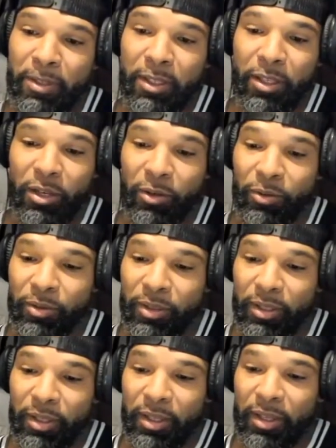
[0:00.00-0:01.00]
you know
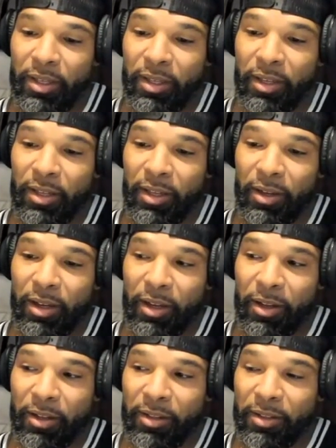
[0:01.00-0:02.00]

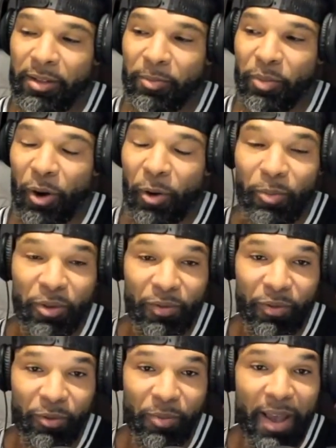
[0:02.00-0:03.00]
uh,
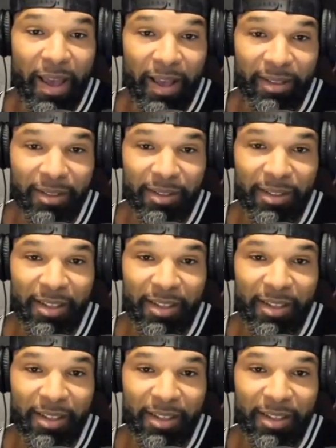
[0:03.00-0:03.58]
purposeful past.